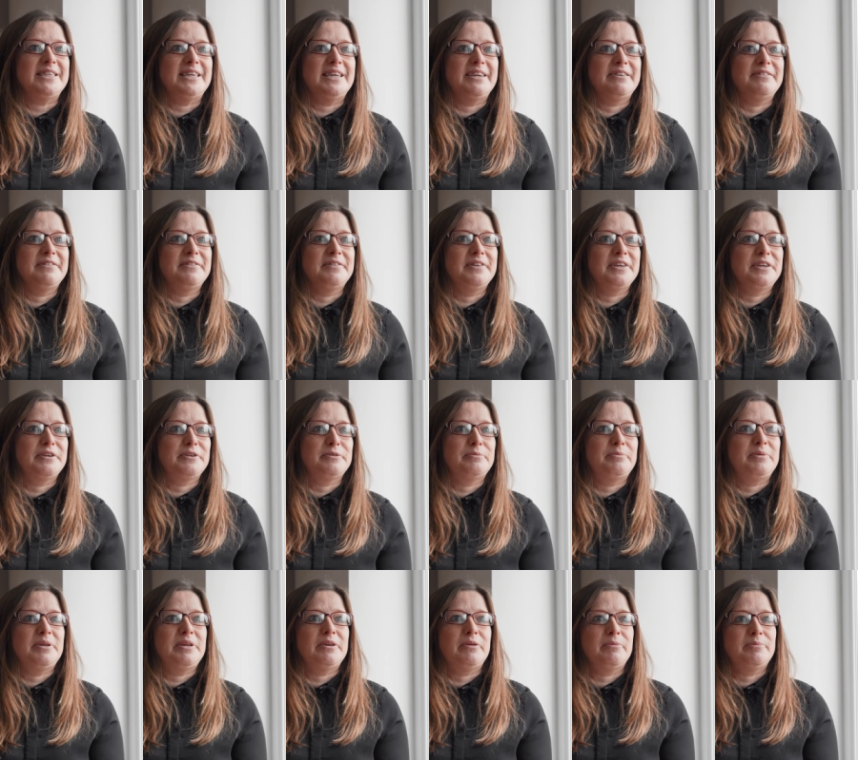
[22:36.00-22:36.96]
here and there
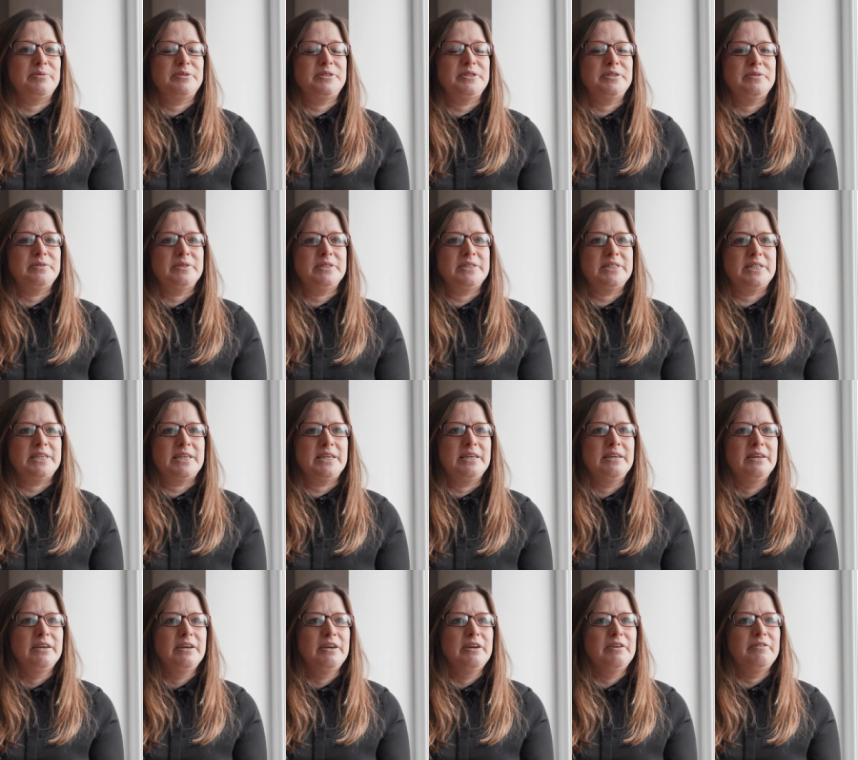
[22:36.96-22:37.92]
could be opportunity